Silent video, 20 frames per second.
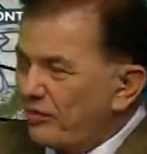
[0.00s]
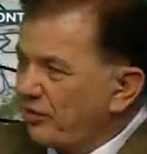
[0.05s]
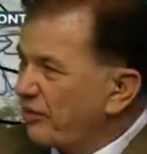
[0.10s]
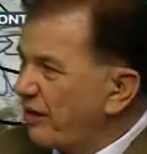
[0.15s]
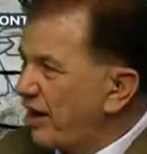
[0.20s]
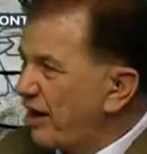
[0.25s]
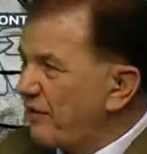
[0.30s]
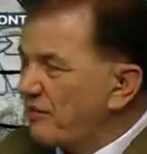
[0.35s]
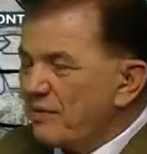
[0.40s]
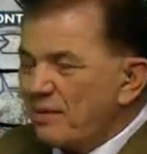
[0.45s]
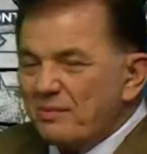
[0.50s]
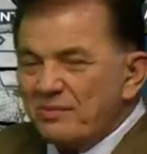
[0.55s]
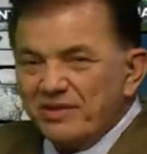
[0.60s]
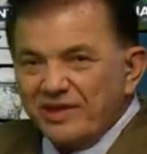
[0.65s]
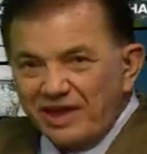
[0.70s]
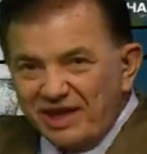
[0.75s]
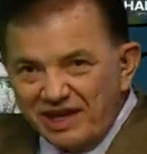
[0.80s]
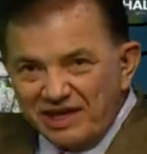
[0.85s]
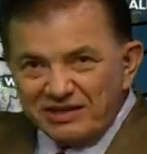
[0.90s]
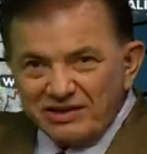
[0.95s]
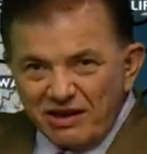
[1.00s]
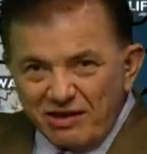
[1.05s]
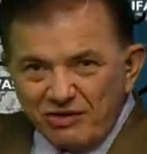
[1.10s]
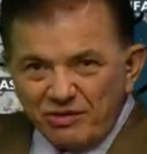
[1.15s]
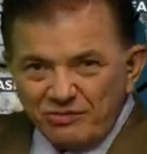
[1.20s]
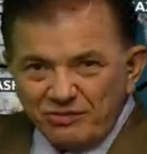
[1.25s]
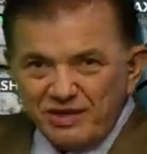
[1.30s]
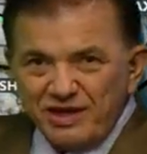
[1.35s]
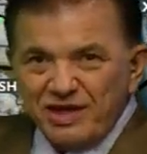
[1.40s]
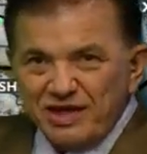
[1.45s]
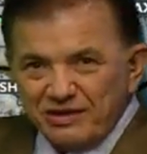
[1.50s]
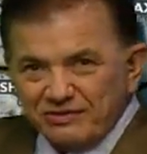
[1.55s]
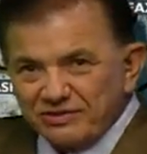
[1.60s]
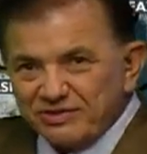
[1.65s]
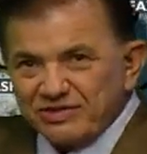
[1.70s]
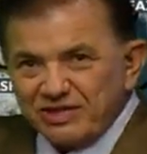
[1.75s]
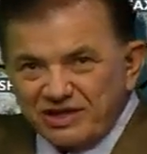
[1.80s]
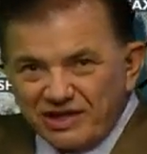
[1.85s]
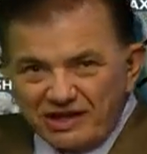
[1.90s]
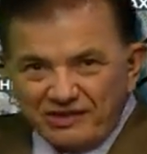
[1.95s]
Okay, remember the heat dome was
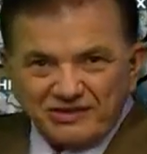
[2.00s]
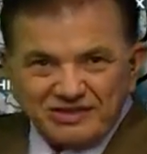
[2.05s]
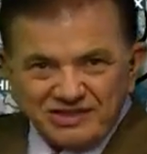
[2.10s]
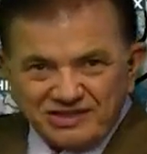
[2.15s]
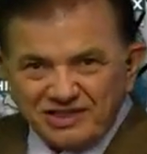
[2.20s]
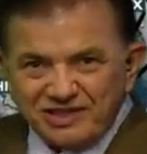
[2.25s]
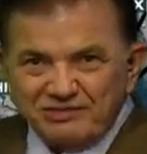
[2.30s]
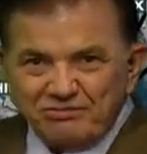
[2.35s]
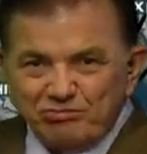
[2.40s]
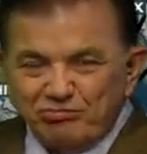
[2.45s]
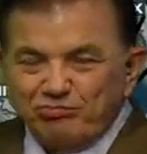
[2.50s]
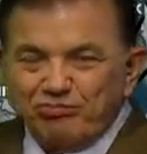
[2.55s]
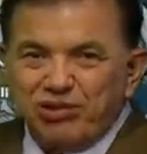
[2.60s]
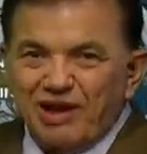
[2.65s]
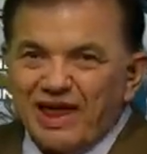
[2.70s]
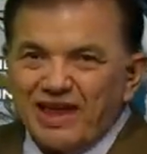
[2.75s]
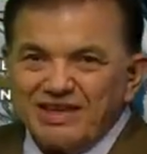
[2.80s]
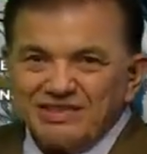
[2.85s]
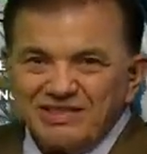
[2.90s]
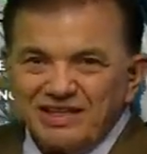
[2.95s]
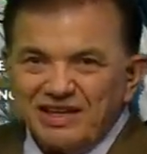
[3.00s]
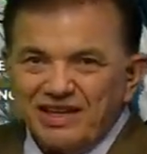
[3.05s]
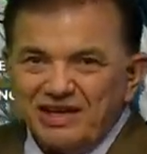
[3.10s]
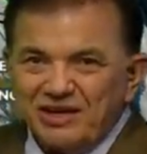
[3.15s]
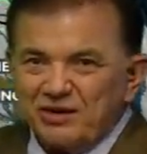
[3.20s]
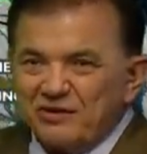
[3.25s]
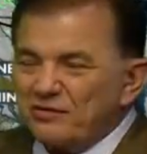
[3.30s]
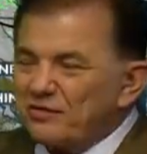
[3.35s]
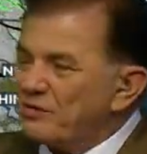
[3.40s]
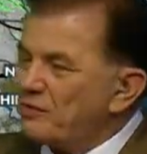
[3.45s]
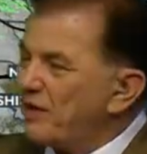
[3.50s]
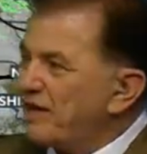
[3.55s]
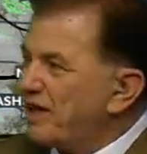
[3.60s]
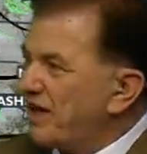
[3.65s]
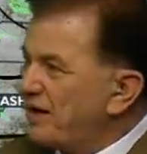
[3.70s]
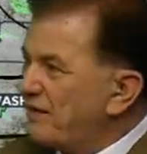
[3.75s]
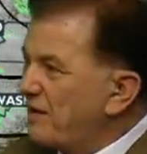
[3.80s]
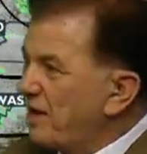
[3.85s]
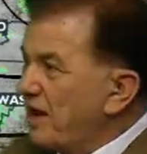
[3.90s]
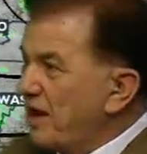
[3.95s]
going to give us the blazing heat over the
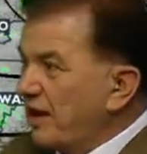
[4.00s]
weekend?